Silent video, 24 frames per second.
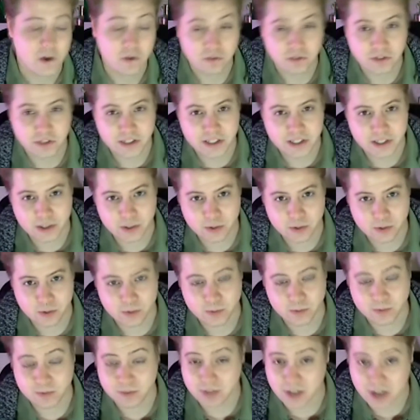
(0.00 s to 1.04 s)
Hopefully
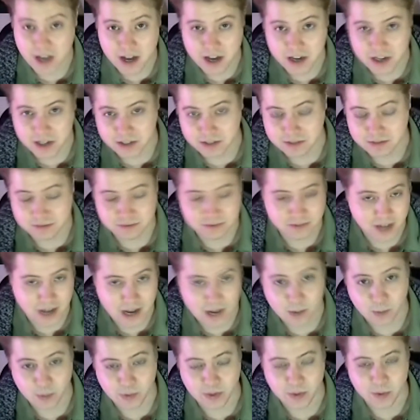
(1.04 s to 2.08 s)
you thought of
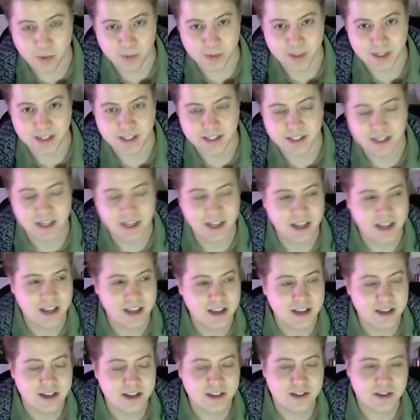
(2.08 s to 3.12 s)
Gone with the Wind.
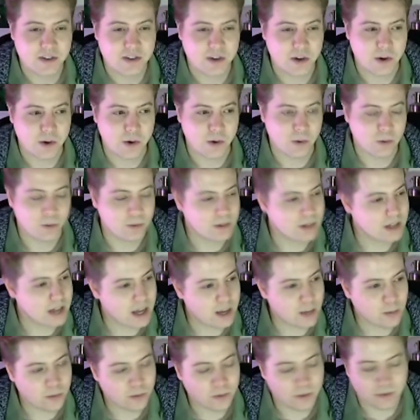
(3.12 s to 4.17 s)
So
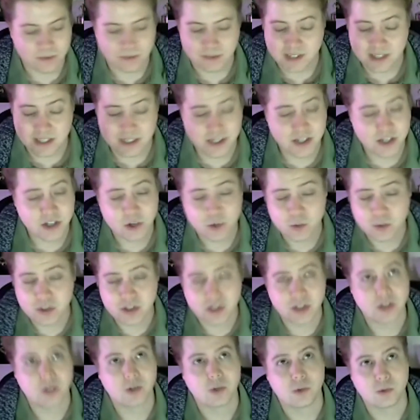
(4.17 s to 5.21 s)
this year
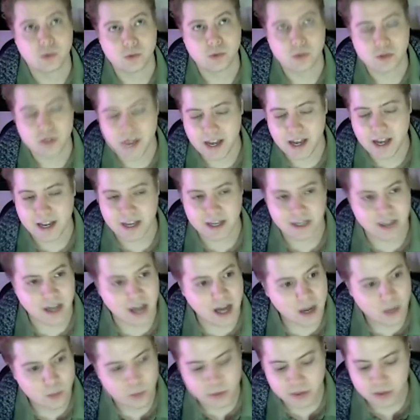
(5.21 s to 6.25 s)
was huge. It had
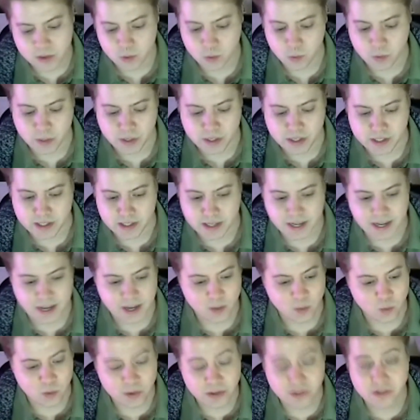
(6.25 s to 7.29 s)
Gone with the Wind, it
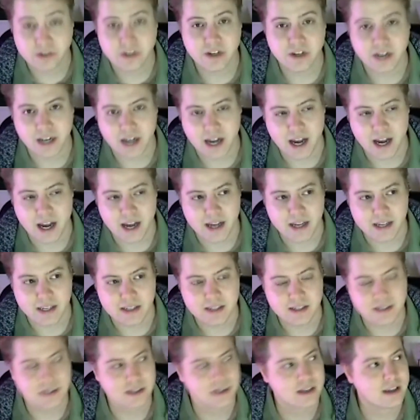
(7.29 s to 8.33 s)
had Wuthering
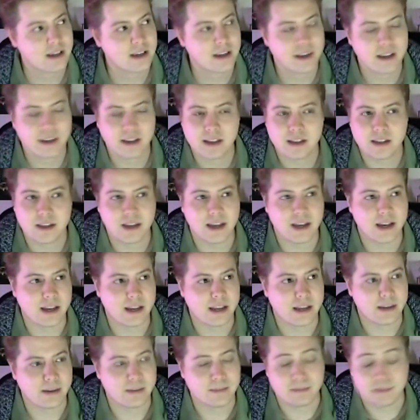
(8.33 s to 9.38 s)
Heights, it
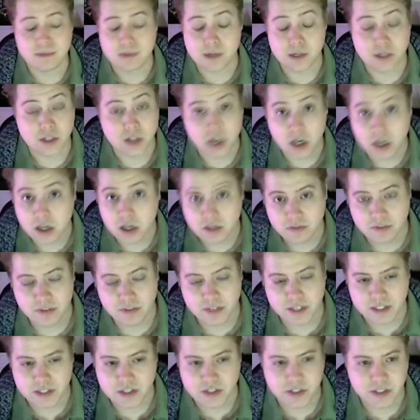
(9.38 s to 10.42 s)
had Dark
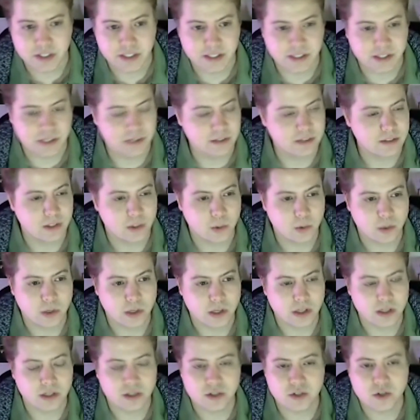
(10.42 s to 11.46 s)
Victory. There
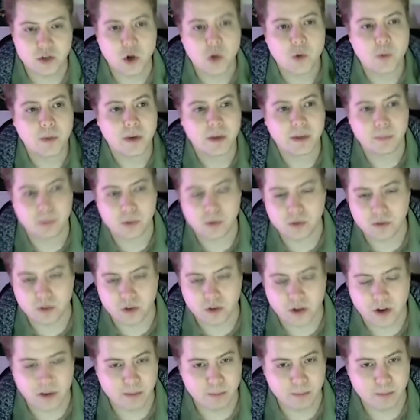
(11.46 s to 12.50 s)
were so many
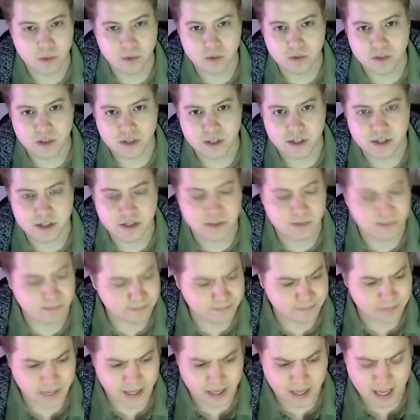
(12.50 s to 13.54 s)
great movies
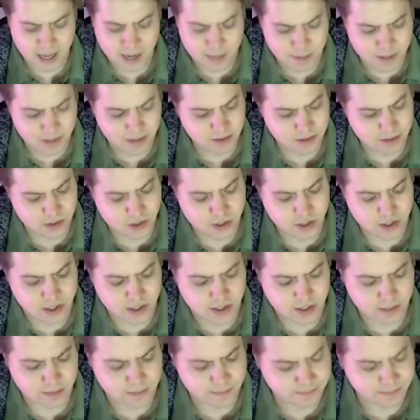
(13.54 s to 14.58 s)
that came out this
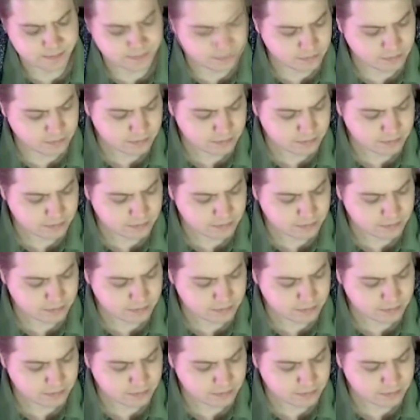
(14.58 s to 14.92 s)
year.